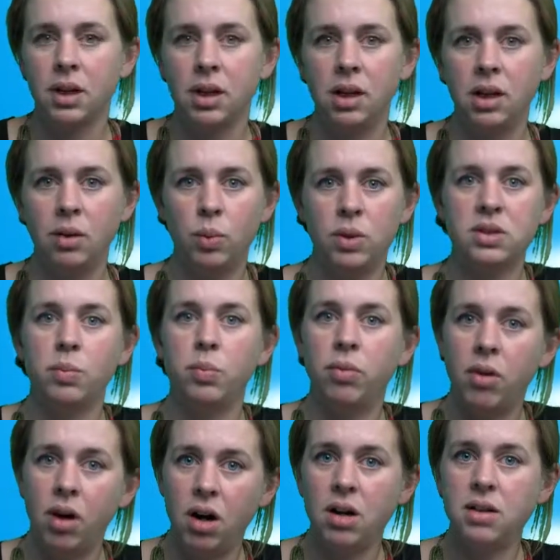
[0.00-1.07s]
It was a
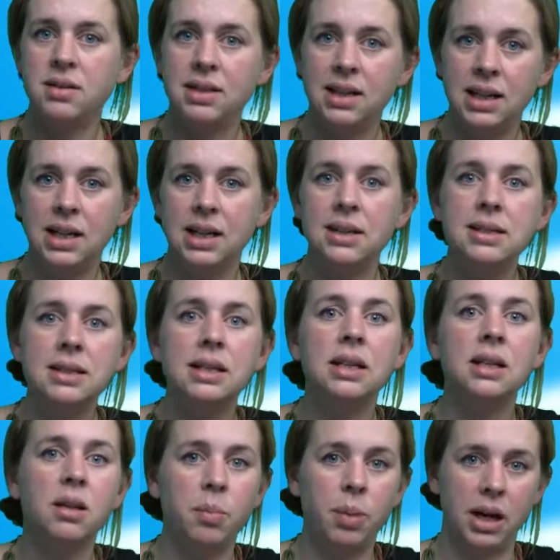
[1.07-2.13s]
process
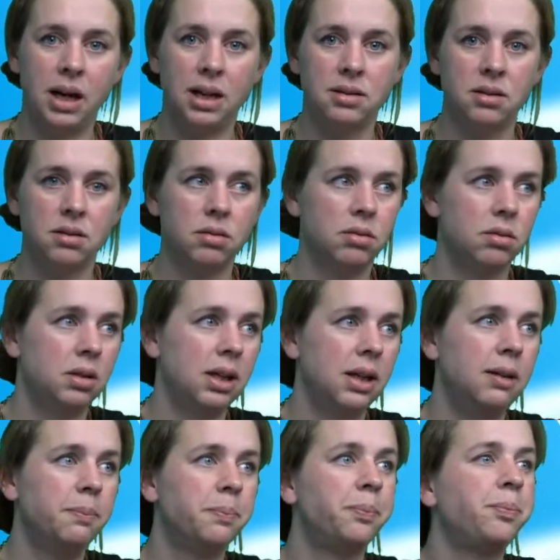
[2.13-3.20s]
in the past,
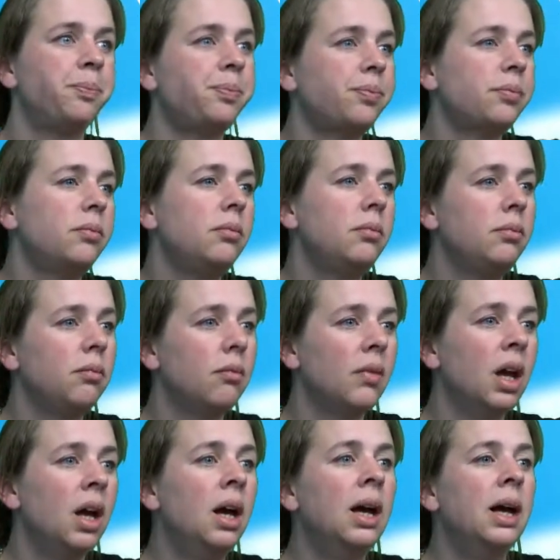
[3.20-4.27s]
okay?
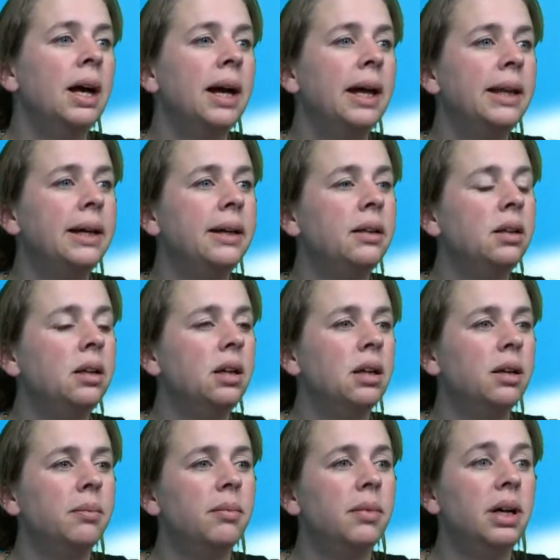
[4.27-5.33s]
And
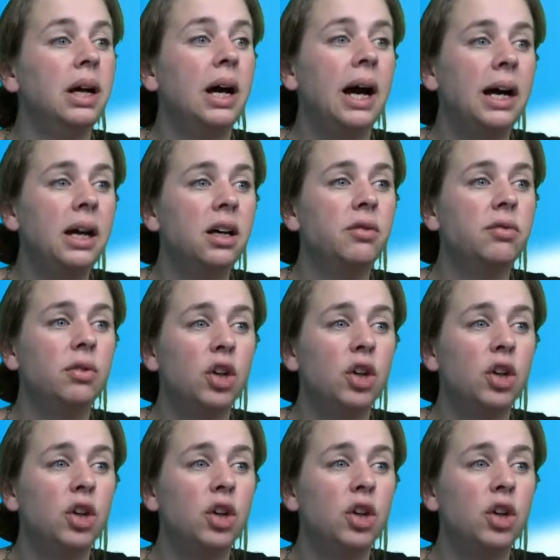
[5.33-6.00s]
then I have